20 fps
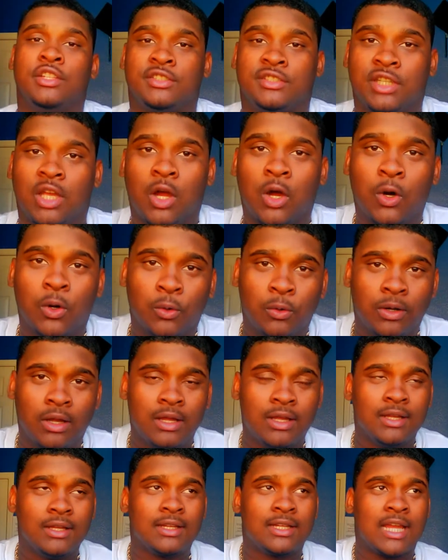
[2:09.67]
So
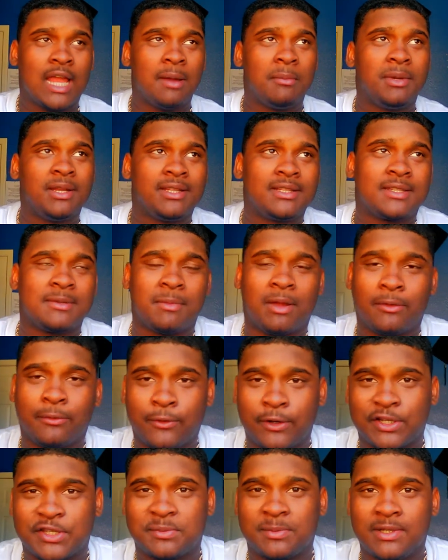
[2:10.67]
coming into my
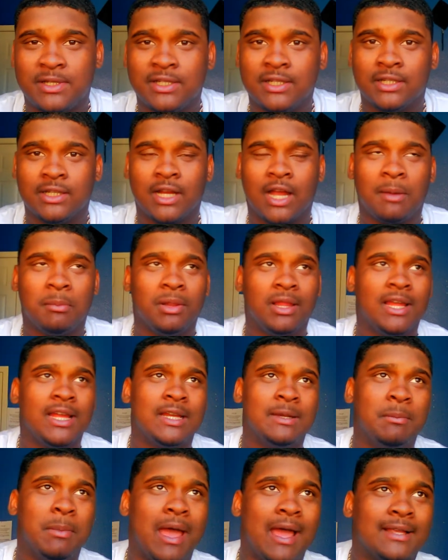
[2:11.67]
freshman year, I
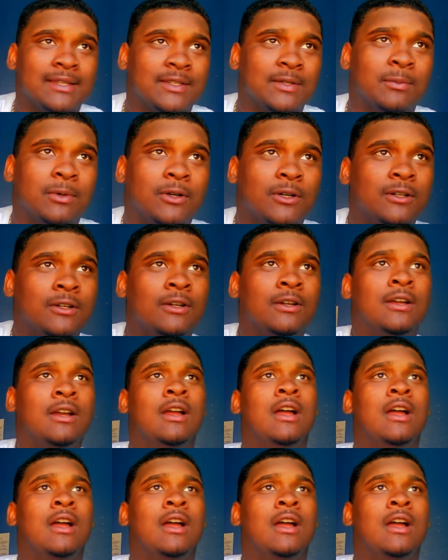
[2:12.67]
played basketball.